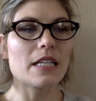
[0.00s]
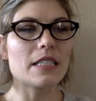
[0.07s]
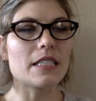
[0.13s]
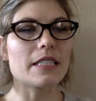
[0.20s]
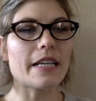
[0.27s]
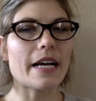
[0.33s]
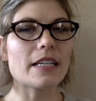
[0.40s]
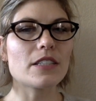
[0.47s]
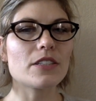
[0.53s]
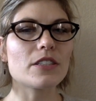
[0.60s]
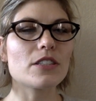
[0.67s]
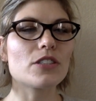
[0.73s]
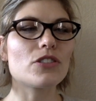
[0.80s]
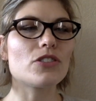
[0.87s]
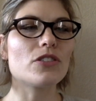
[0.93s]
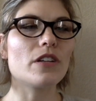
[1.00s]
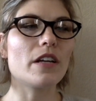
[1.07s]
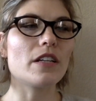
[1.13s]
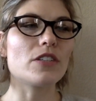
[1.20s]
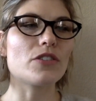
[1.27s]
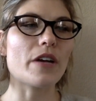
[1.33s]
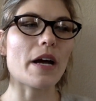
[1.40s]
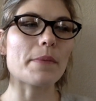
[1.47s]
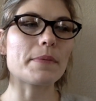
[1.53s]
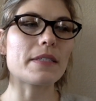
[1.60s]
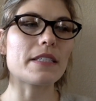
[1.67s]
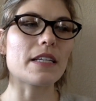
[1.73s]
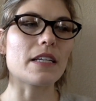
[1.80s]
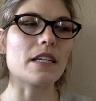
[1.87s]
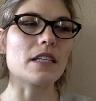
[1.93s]
Disaster entraps
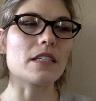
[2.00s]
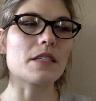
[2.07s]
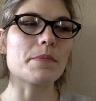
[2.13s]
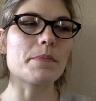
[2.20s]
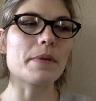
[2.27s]
sinners,